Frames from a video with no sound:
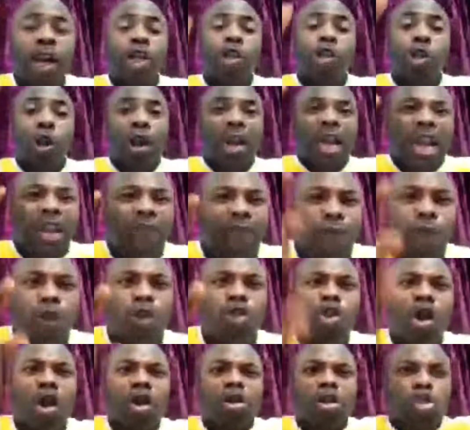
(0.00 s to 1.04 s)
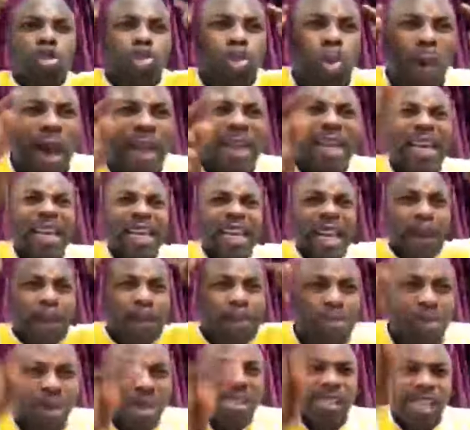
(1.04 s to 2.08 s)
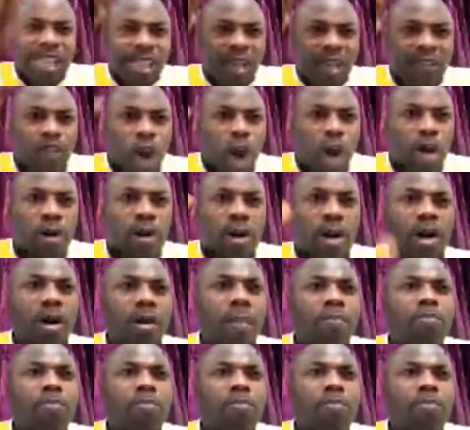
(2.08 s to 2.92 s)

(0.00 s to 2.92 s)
So if you don't dwell in the presence of God,